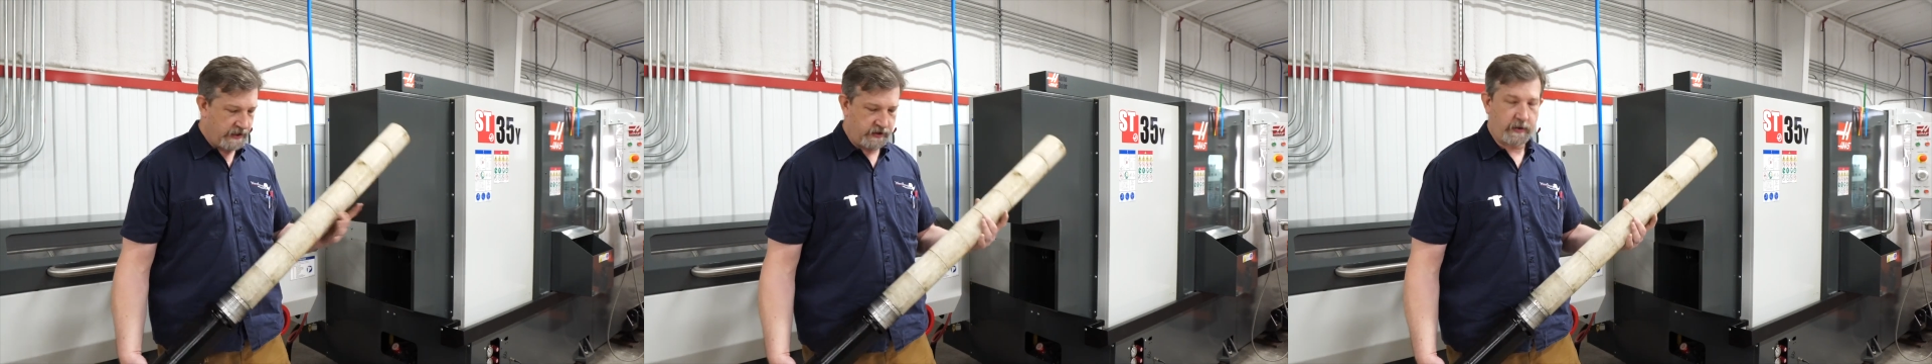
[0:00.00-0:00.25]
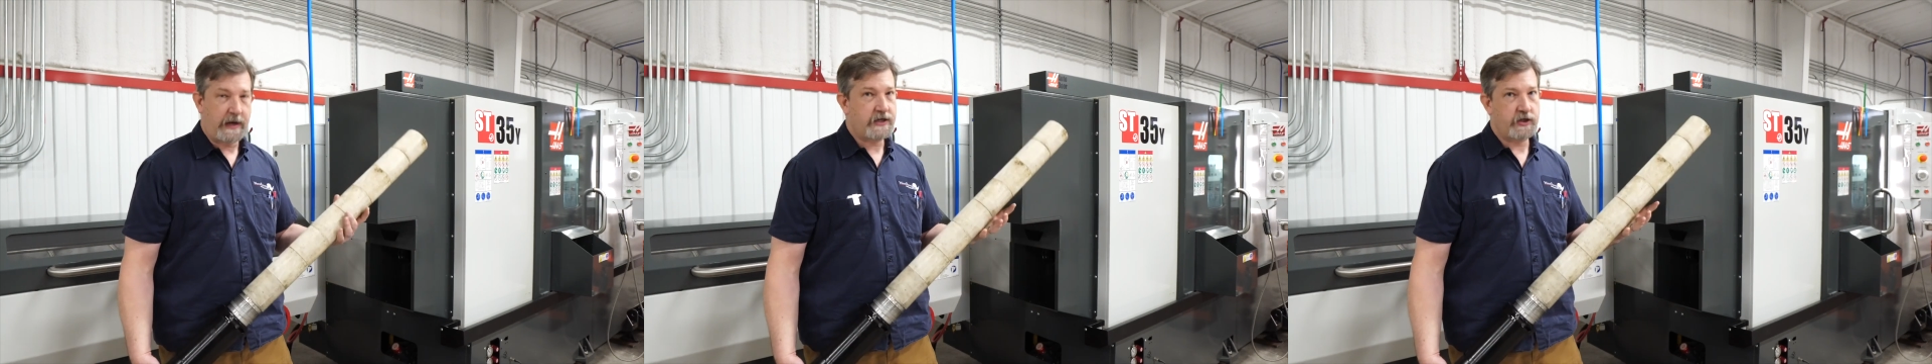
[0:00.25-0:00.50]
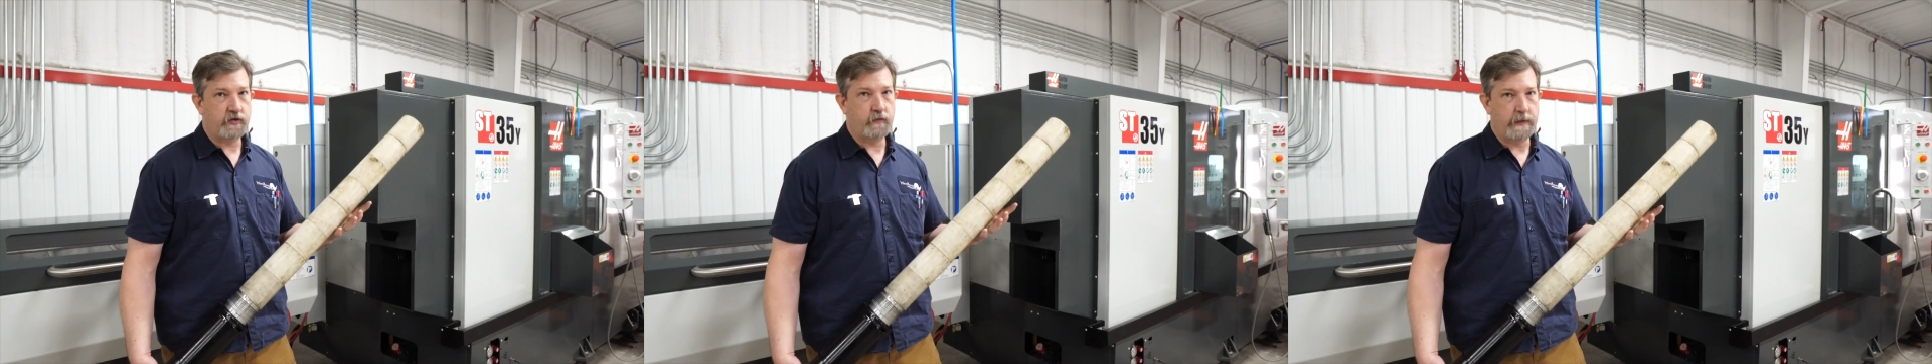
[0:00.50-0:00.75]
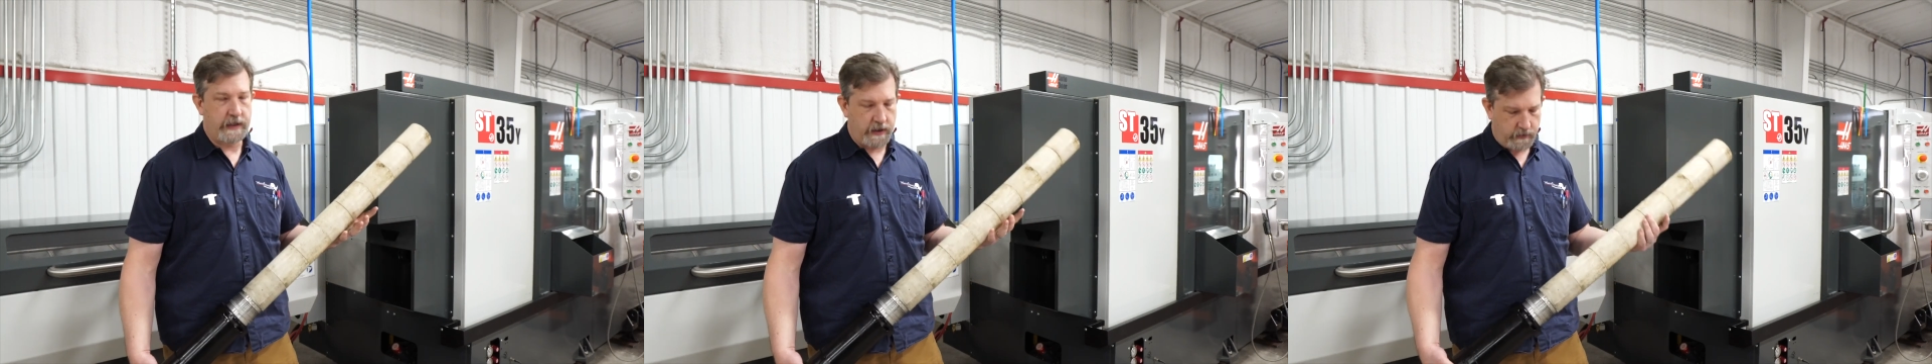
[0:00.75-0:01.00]
And so I just
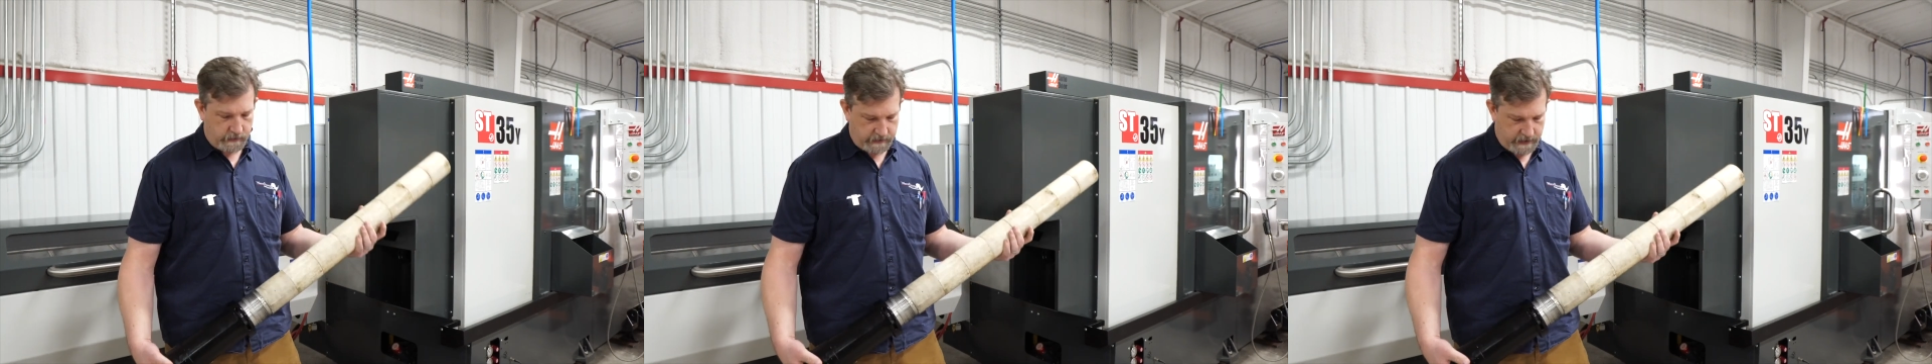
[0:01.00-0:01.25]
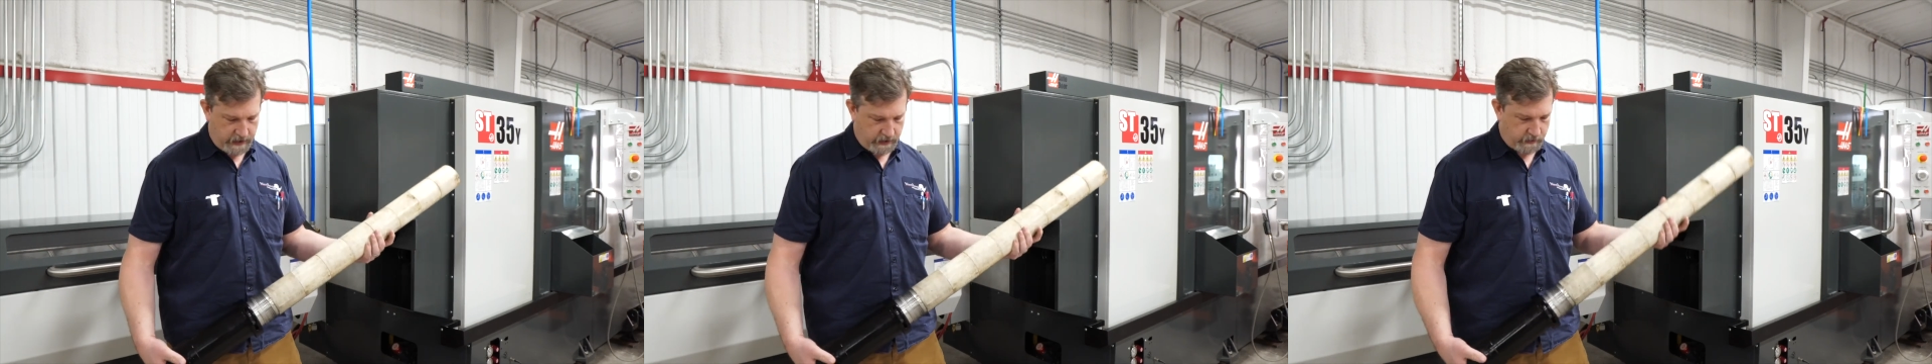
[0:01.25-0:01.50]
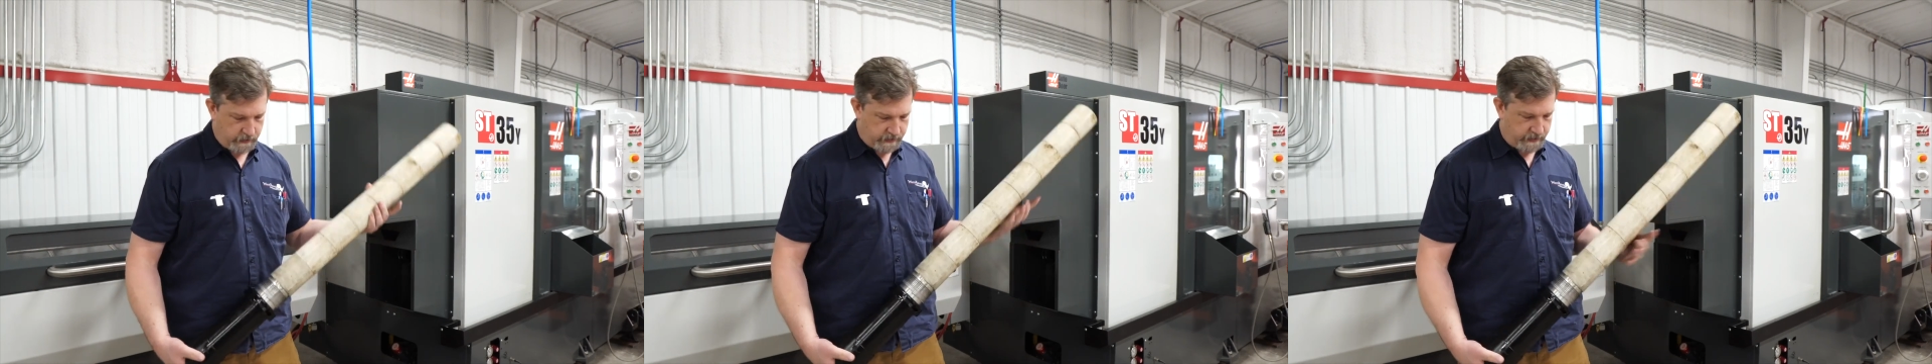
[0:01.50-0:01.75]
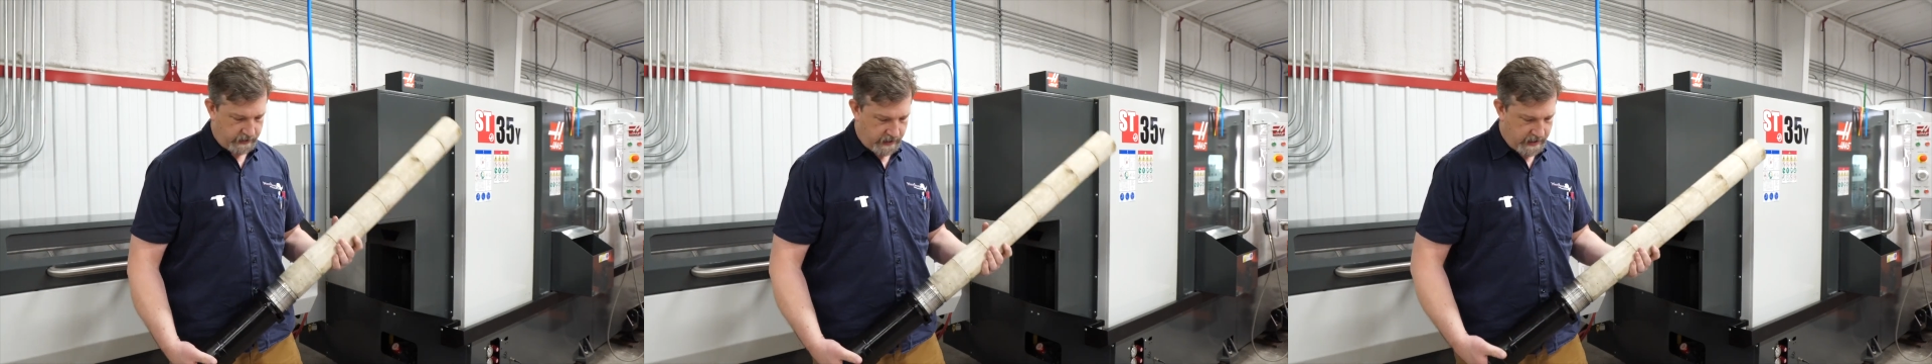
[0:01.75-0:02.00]
reused those.